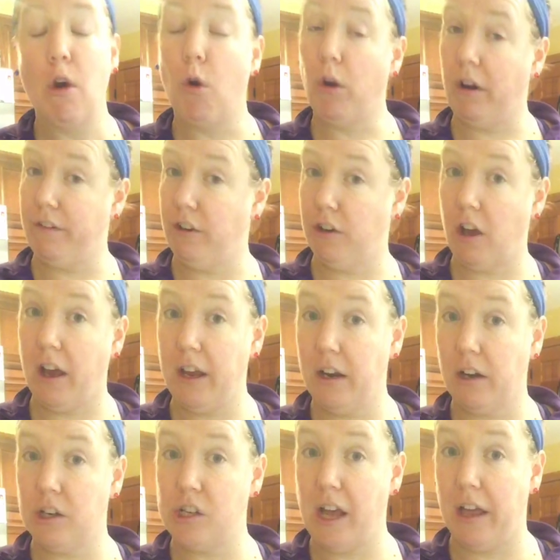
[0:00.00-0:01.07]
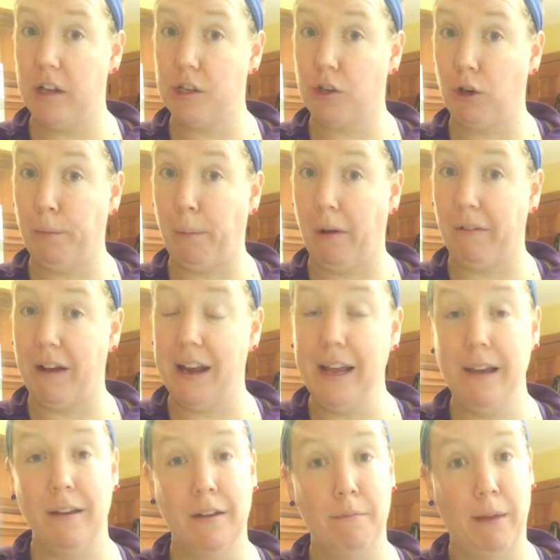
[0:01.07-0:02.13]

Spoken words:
or if you're not in our challenge group already,